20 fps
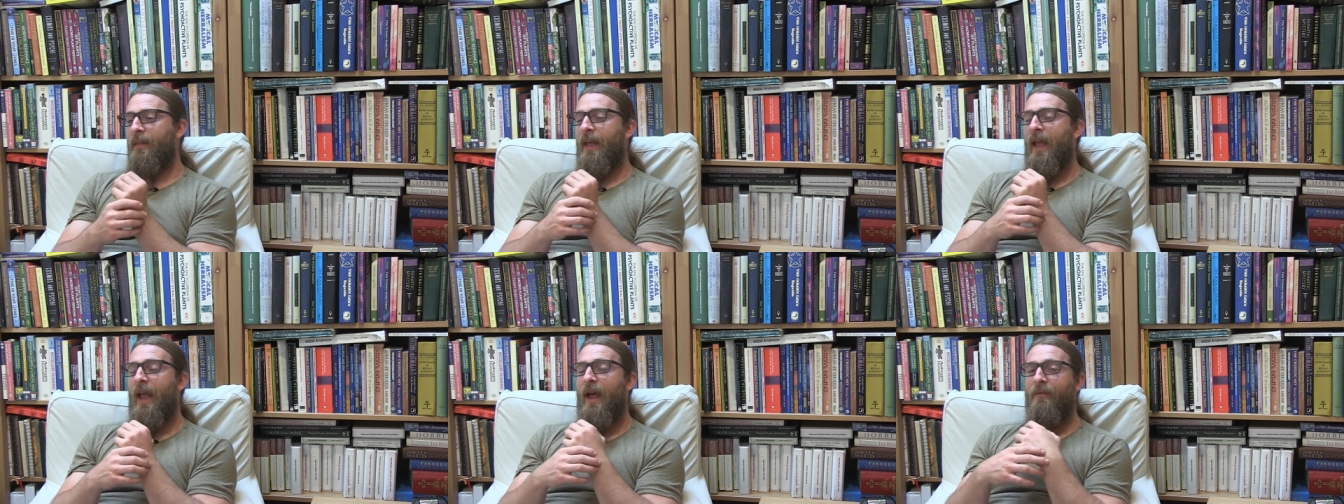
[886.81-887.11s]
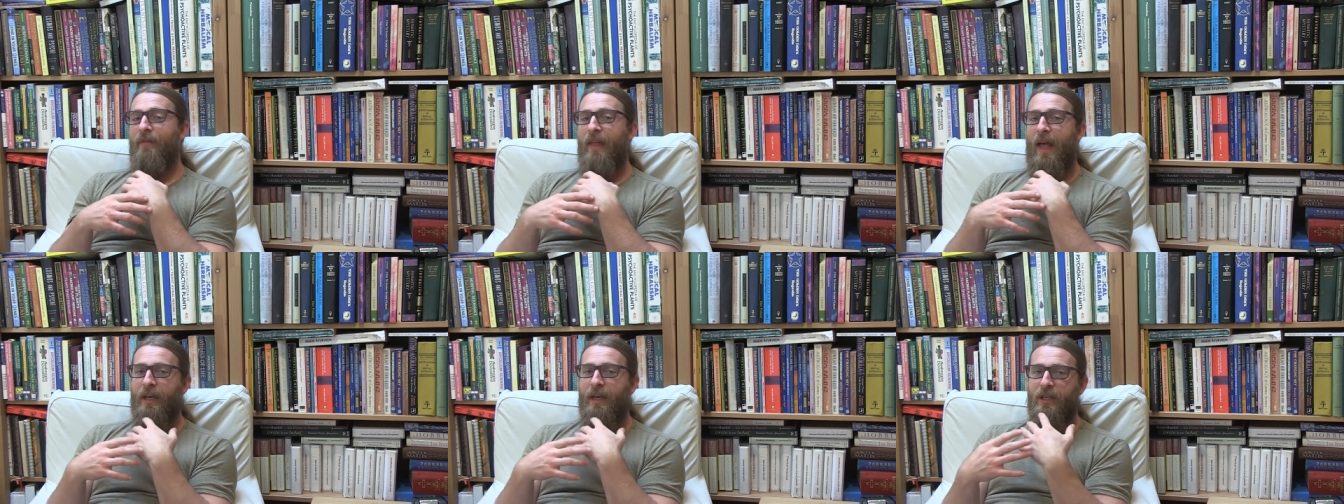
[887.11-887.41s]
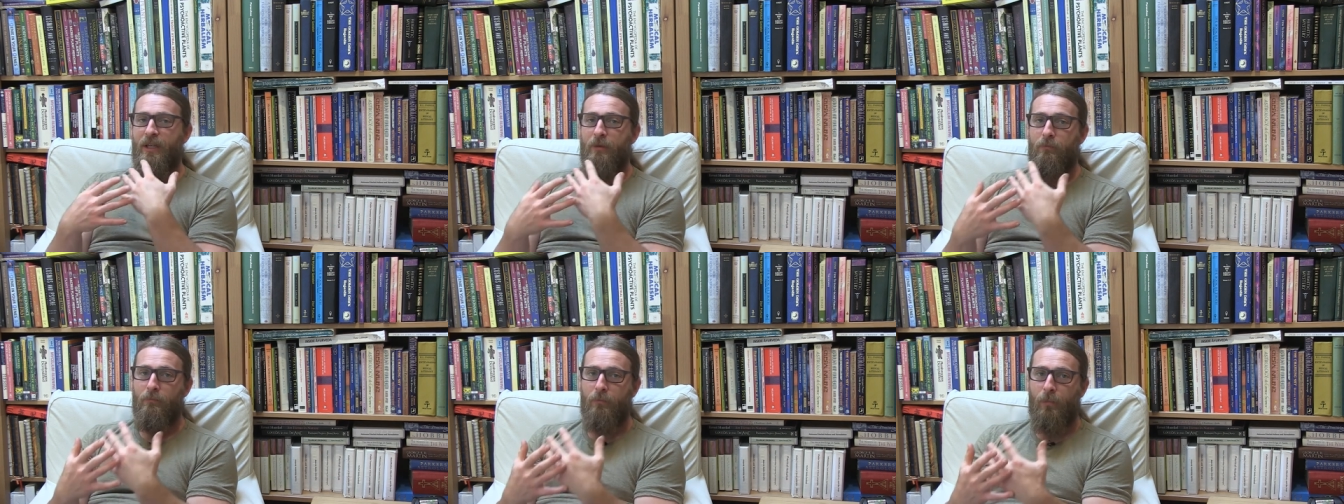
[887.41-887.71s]
they have that
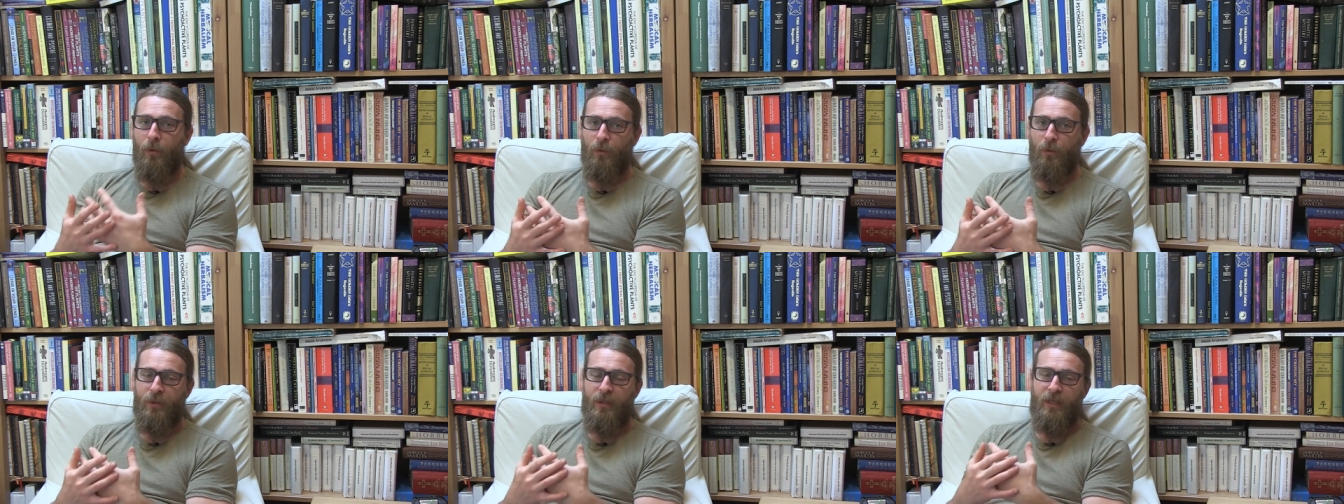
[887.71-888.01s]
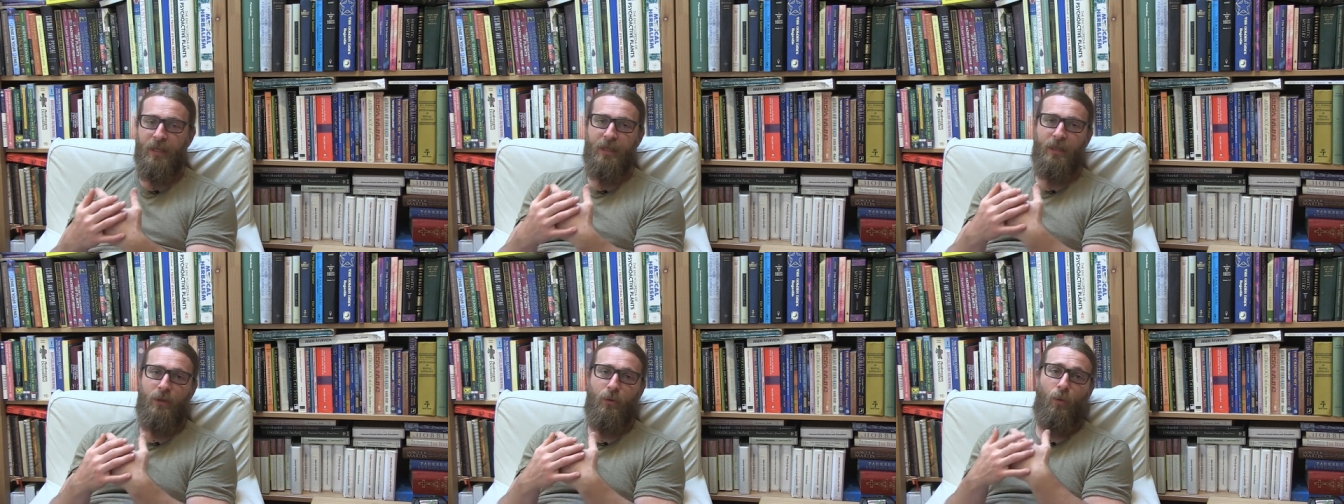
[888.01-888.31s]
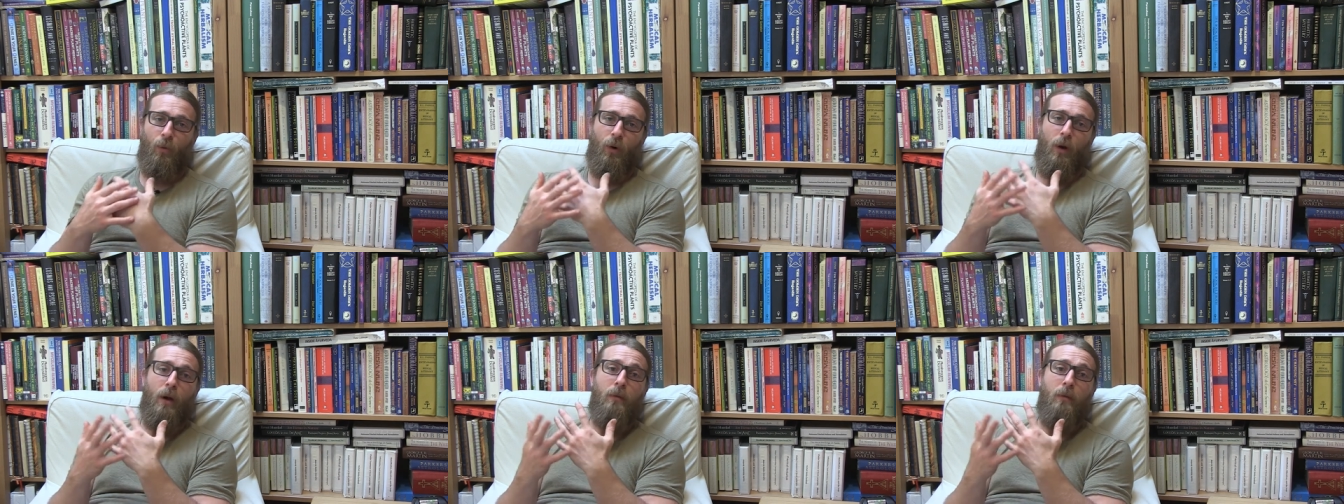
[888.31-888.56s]
demulcent or